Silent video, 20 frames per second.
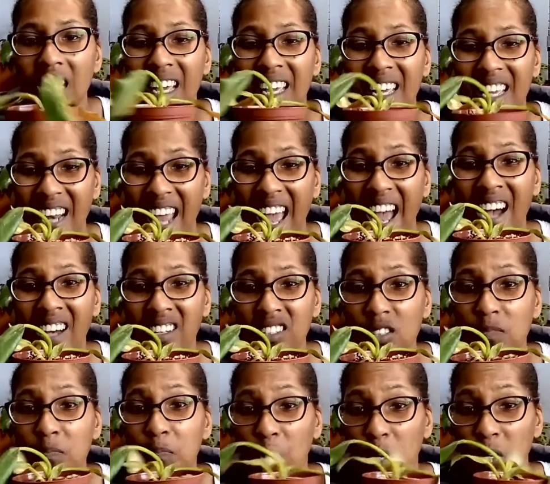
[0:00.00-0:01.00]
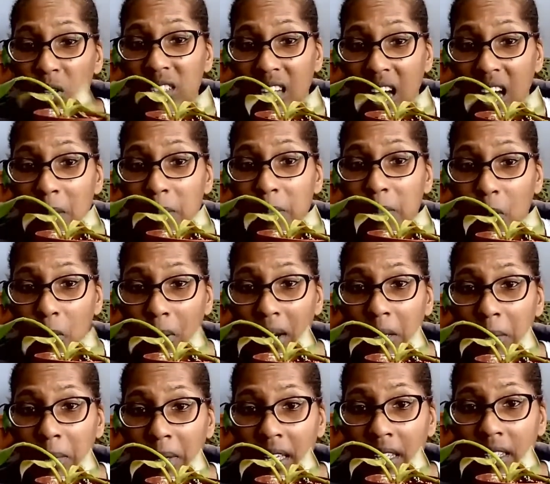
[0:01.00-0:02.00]
it has perked up quite
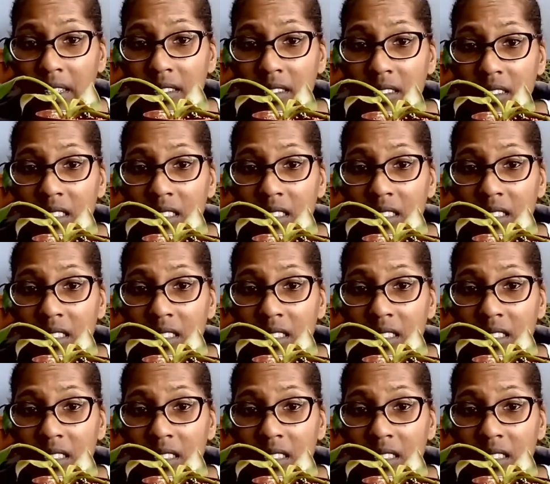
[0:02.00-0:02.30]
a bit.